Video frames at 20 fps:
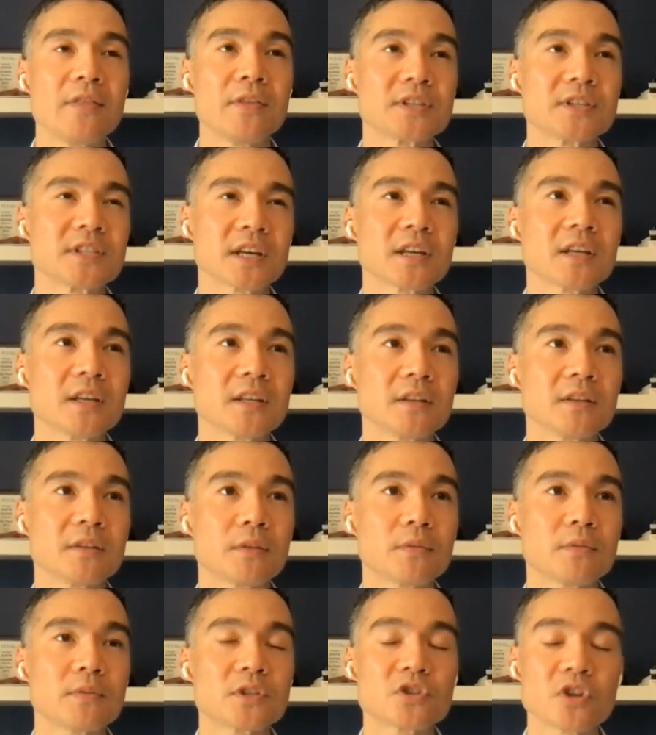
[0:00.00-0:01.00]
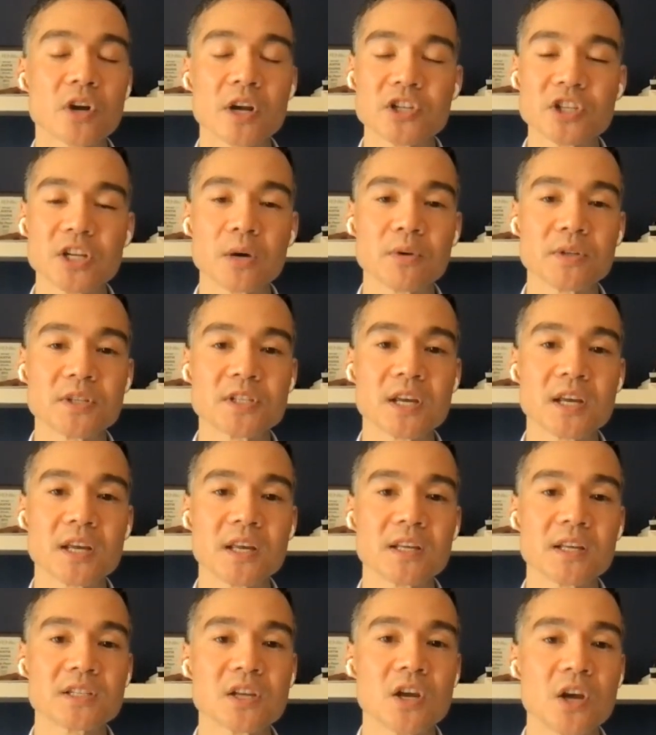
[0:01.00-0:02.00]
And the second strategy I would
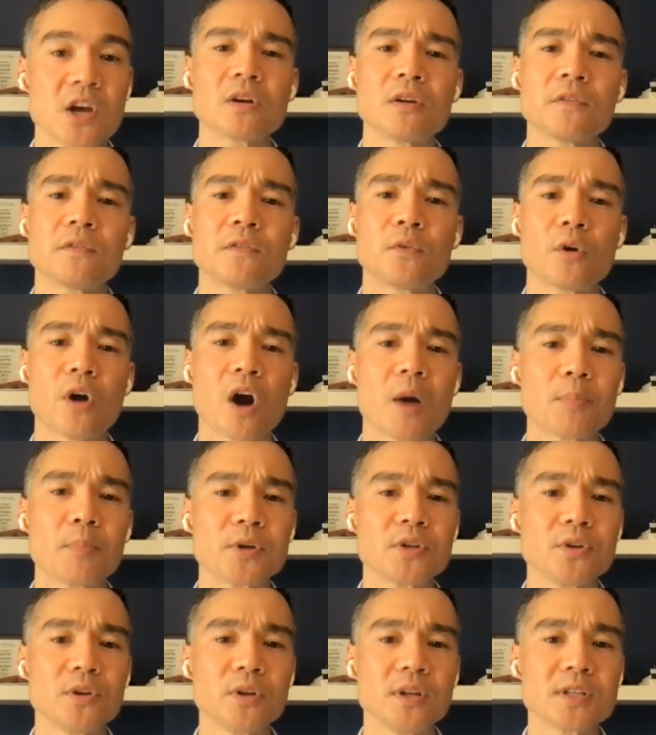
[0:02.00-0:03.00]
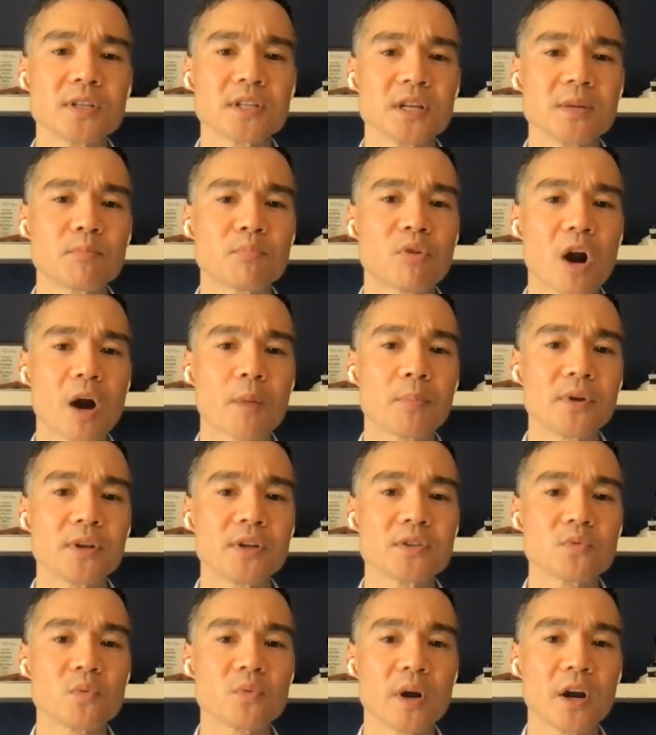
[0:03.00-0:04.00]
say is looking for opportunities in
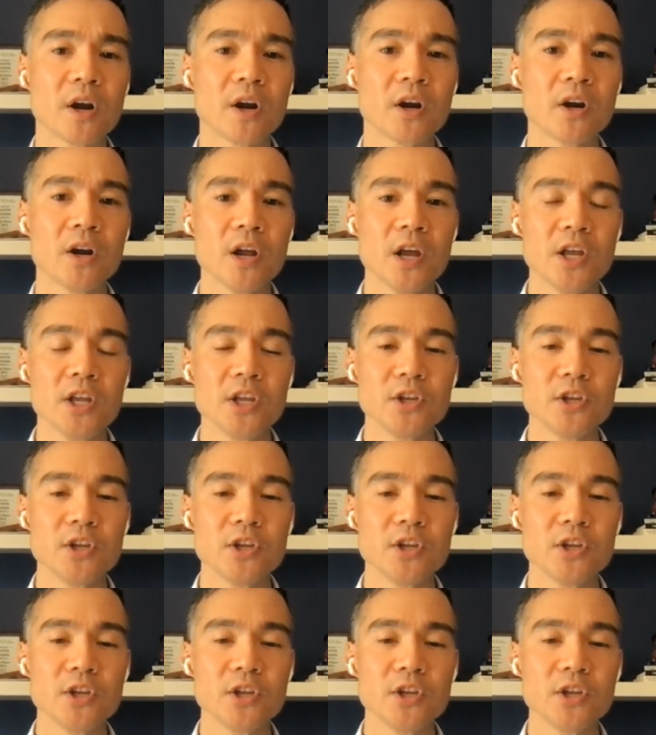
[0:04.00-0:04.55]
properties where